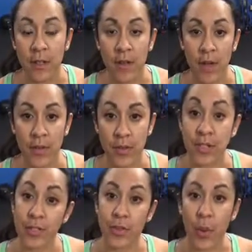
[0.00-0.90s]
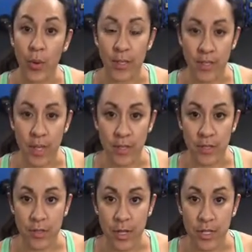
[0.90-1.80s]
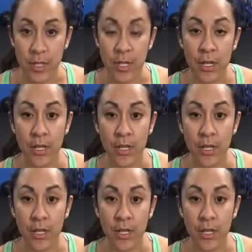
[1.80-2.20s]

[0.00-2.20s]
rather than just holding that stretch.